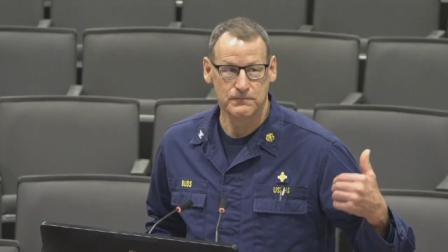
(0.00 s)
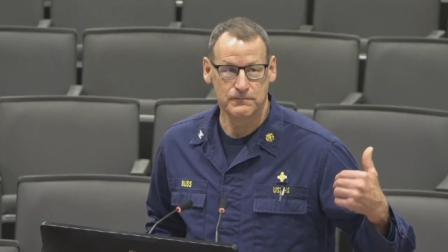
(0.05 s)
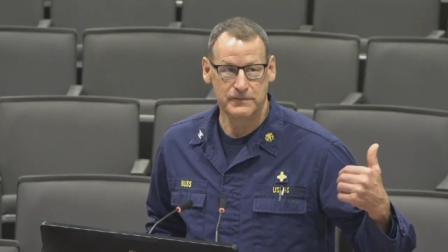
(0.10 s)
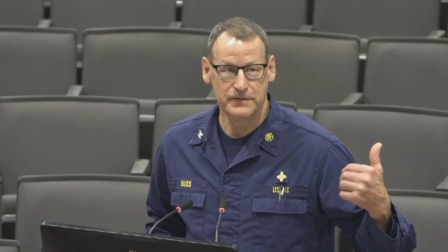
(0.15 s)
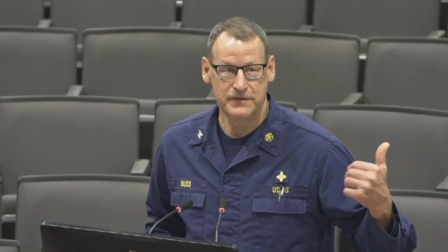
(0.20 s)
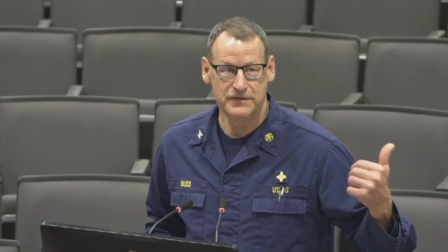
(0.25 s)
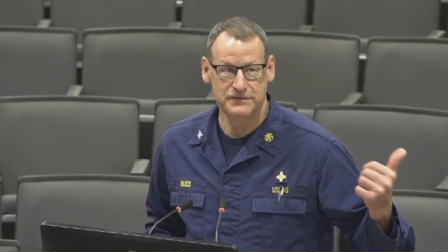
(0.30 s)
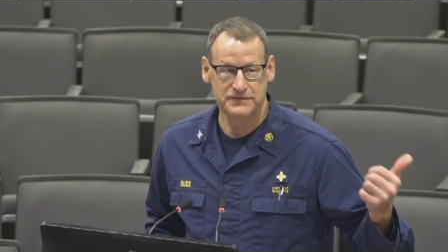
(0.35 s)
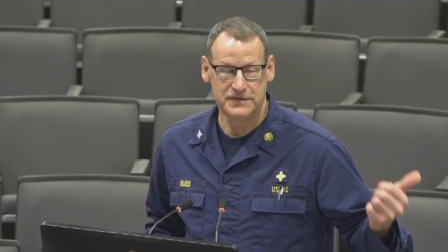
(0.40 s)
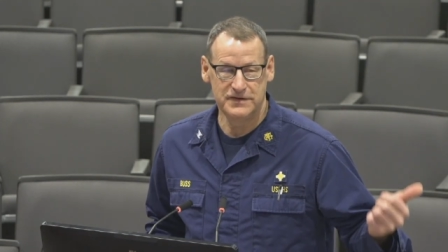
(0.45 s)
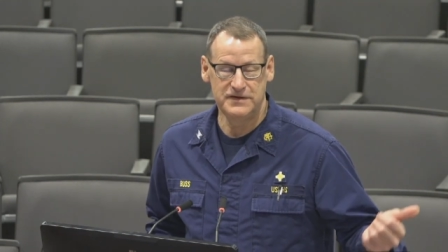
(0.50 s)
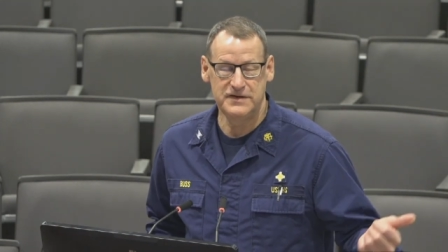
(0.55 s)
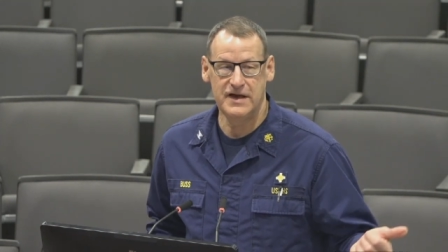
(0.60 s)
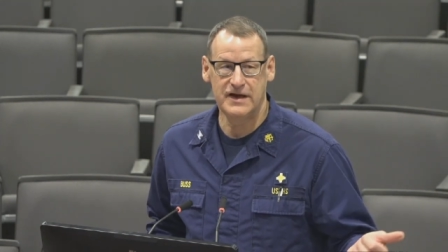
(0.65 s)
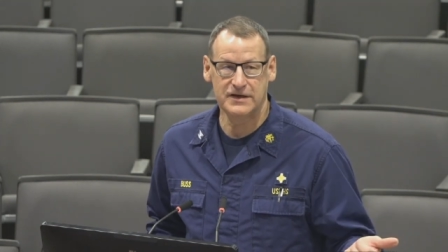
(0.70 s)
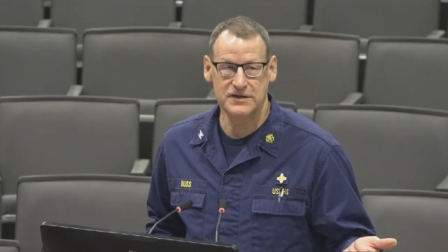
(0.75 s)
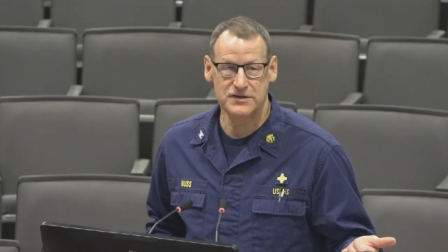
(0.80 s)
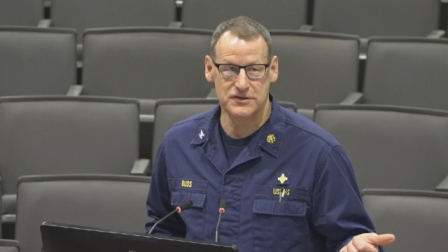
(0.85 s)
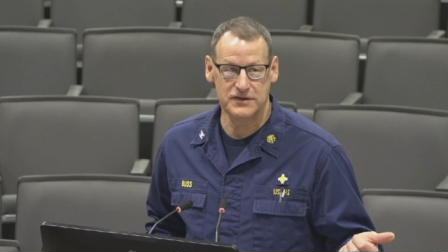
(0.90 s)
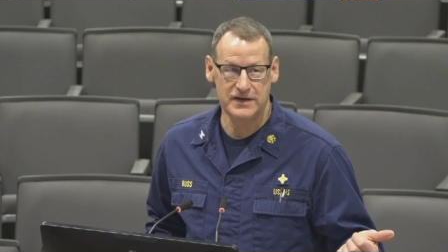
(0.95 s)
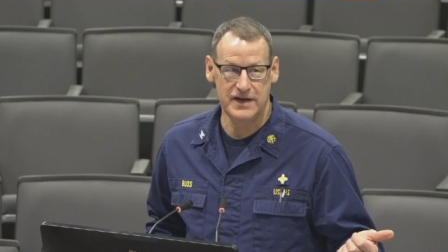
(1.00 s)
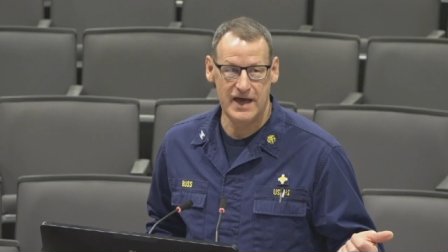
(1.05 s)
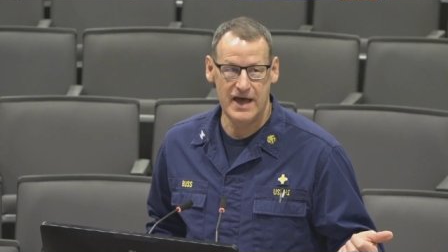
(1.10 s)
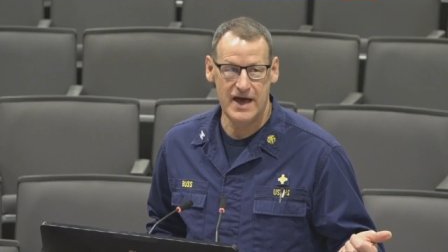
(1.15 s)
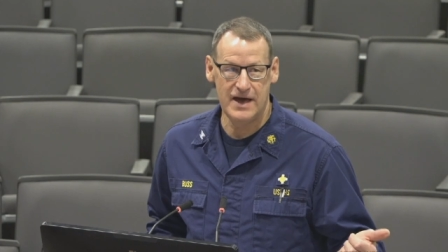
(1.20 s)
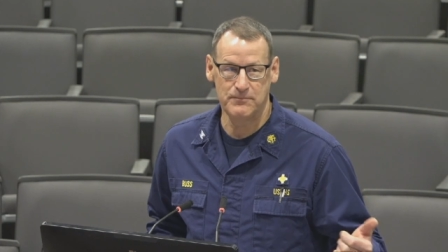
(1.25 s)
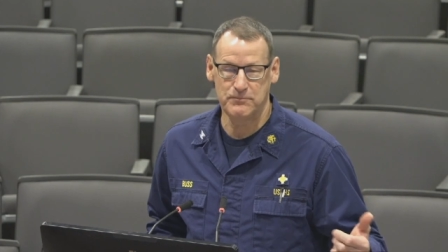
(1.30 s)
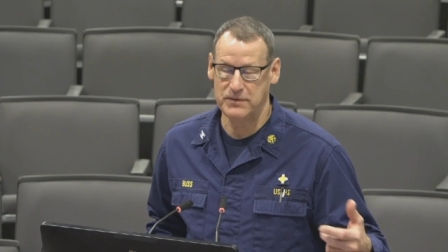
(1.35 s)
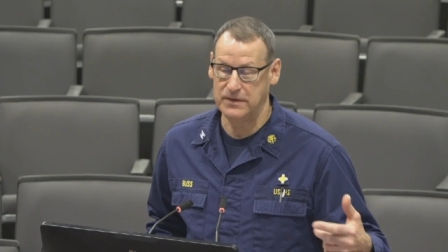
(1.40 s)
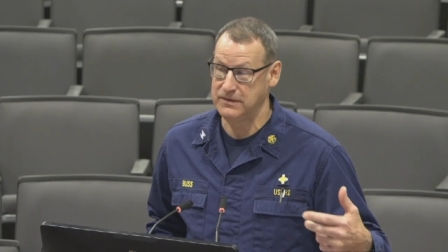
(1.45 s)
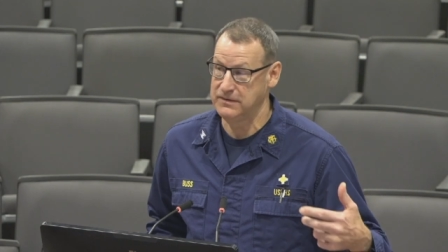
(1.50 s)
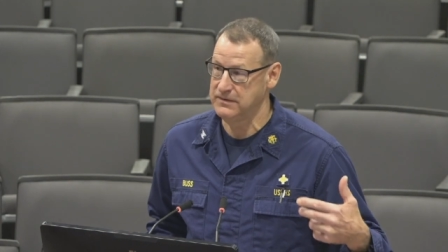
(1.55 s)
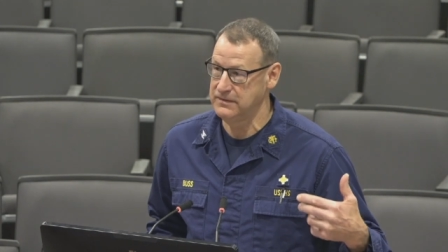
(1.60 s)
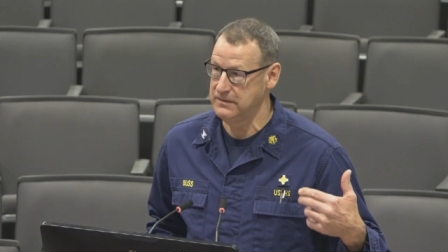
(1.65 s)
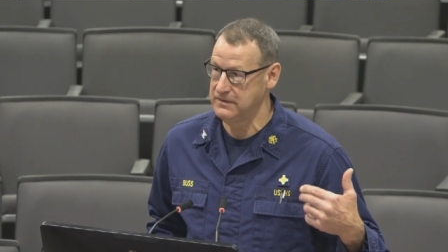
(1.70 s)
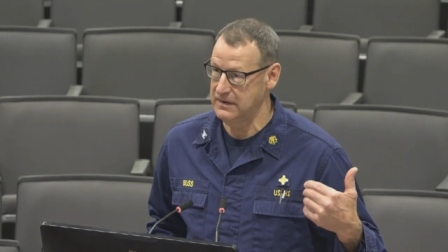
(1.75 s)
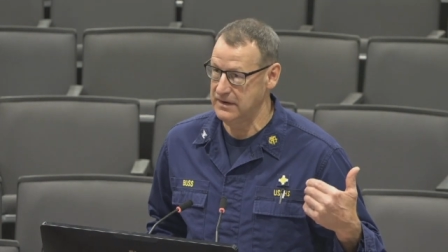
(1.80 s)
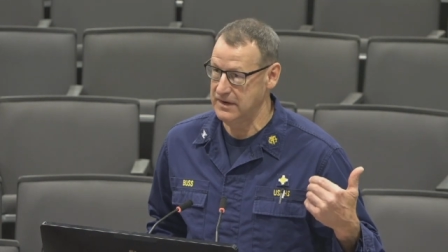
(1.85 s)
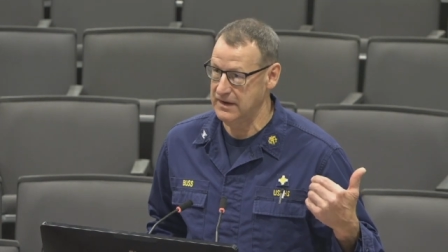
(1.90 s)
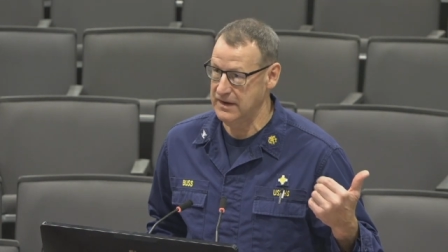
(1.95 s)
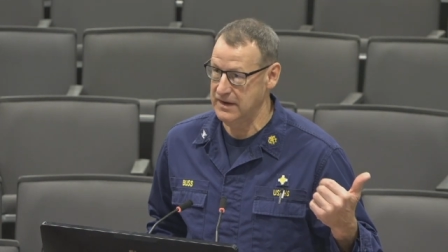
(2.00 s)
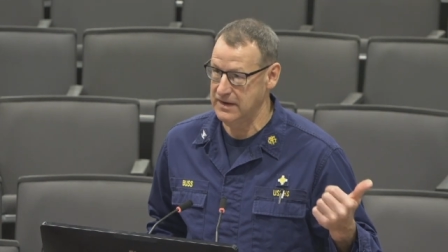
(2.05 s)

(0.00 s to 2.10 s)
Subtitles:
when this detection happened